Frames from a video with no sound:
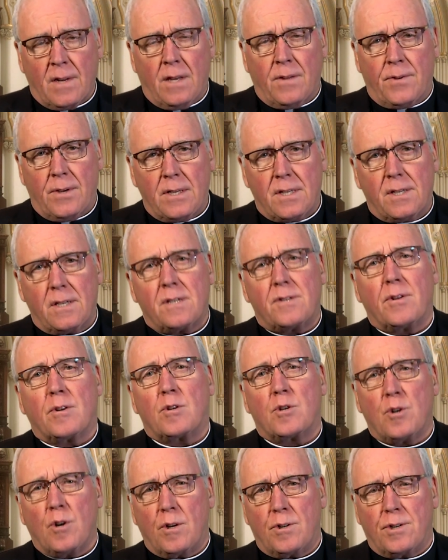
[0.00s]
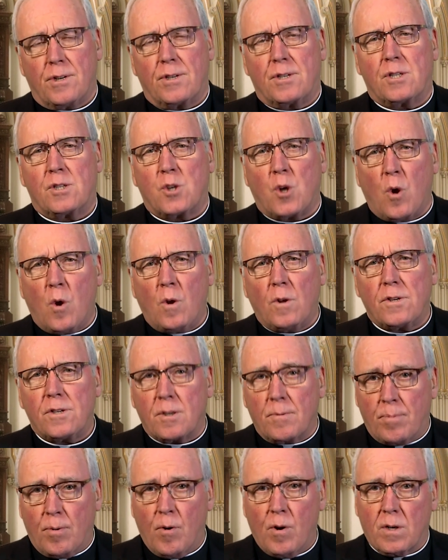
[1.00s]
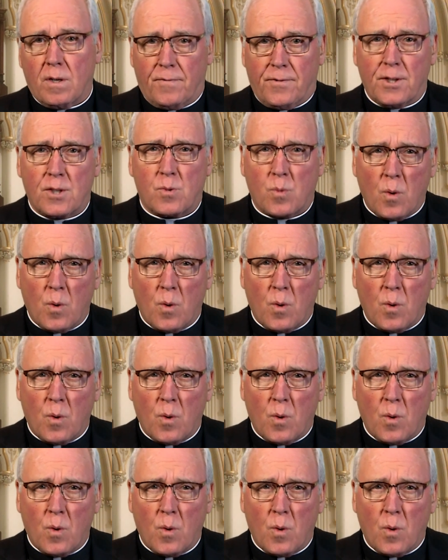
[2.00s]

This is the church's sole support of this